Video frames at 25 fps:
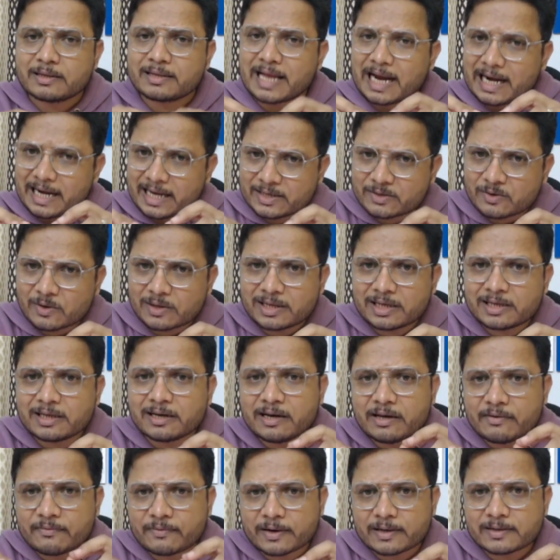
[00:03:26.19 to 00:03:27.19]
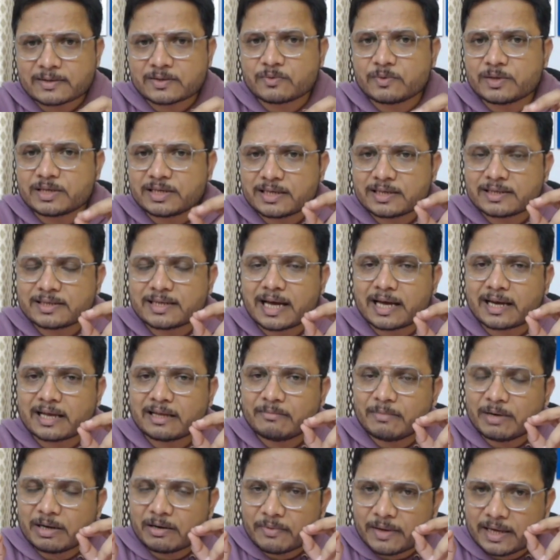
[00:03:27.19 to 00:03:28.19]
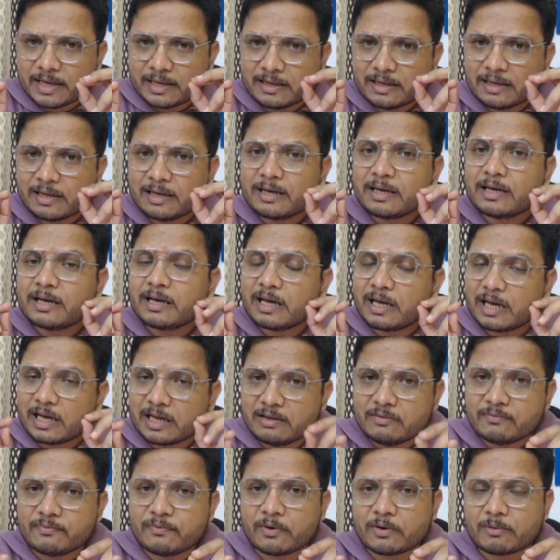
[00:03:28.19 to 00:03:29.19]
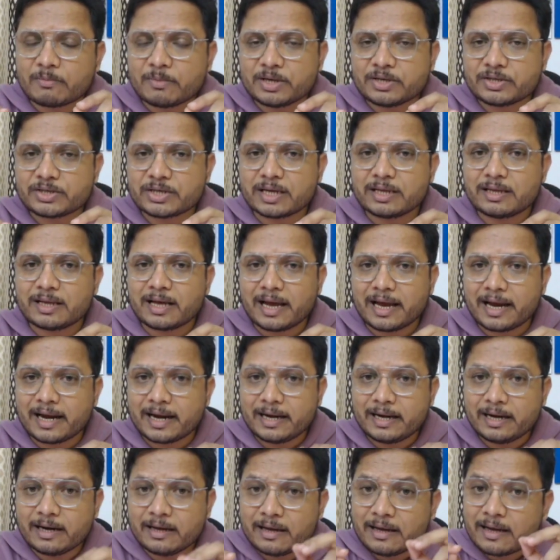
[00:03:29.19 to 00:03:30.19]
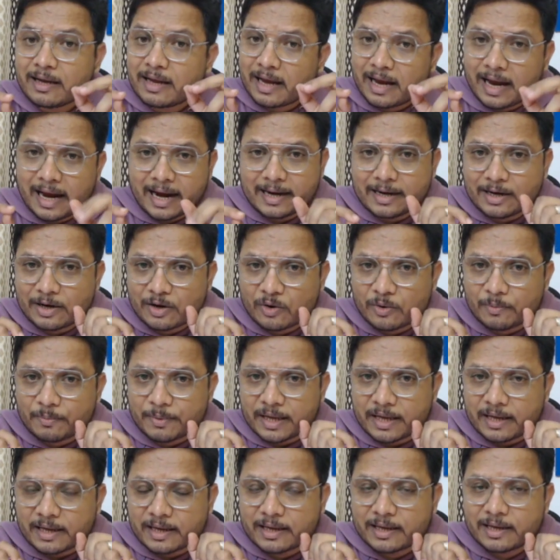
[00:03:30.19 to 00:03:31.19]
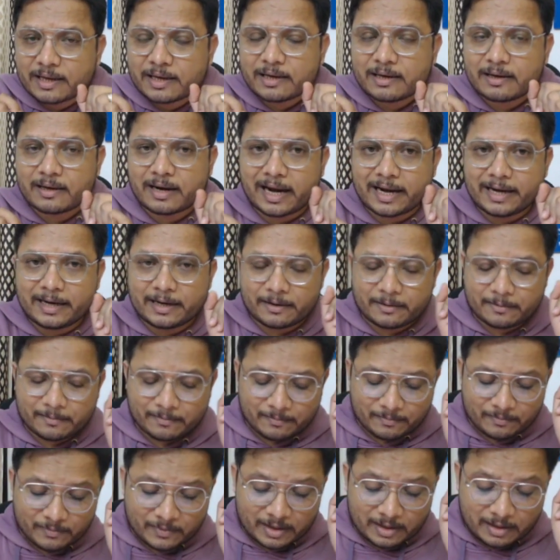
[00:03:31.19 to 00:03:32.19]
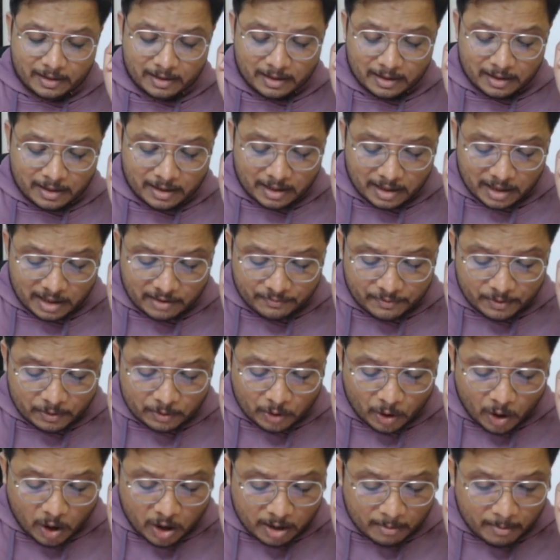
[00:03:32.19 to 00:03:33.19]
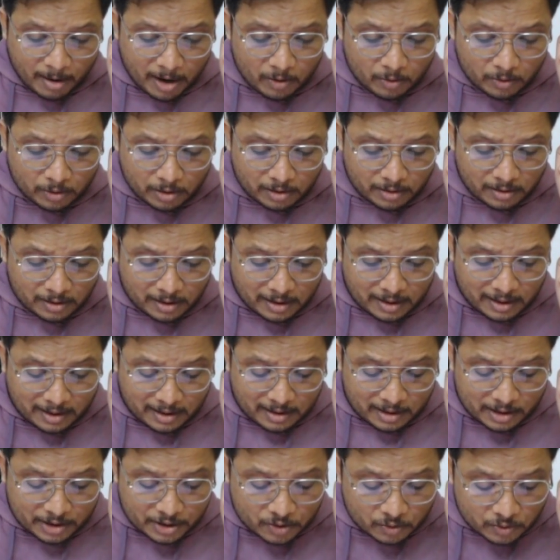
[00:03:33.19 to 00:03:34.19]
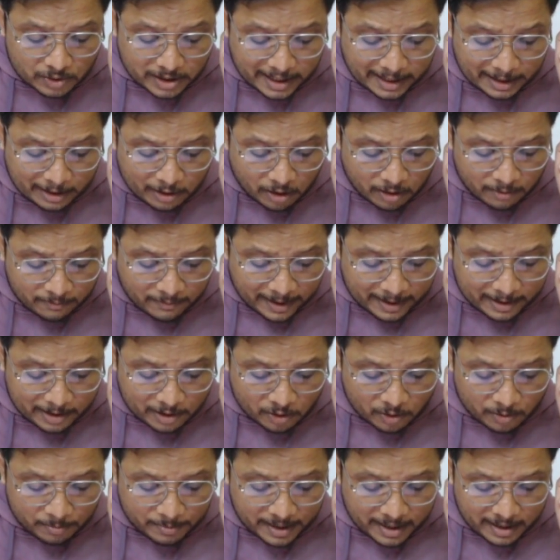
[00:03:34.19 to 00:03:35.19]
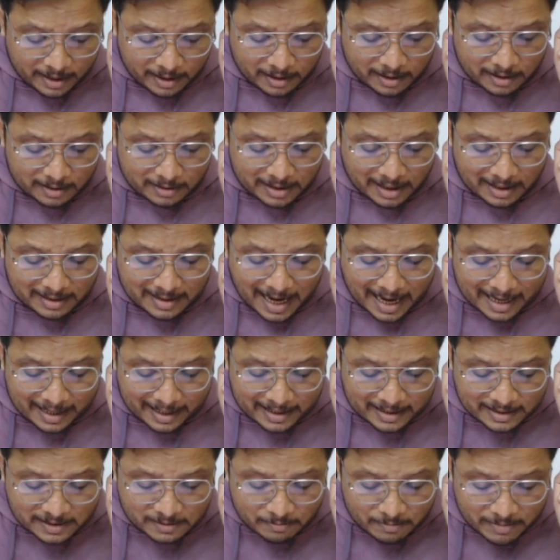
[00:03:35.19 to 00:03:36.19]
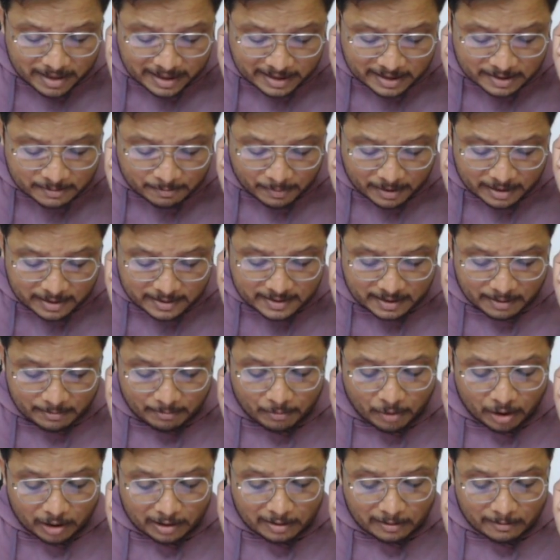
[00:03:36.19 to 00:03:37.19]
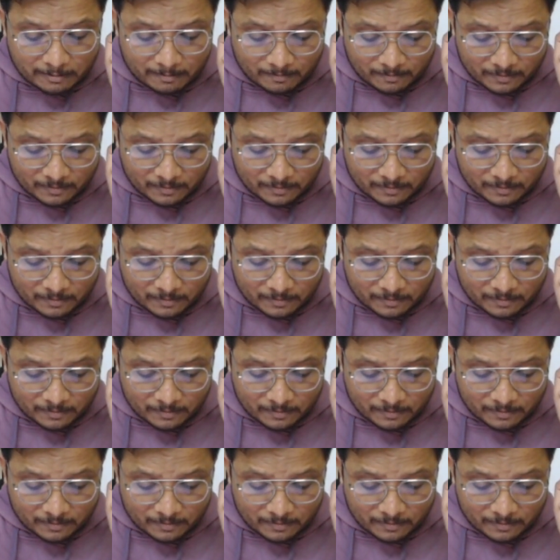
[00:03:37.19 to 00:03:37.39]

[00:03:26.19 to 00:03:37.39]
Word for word: That is only the difference which is there in between information and entropy, right? If you talk about unit of entropy, then that is bits per symbol.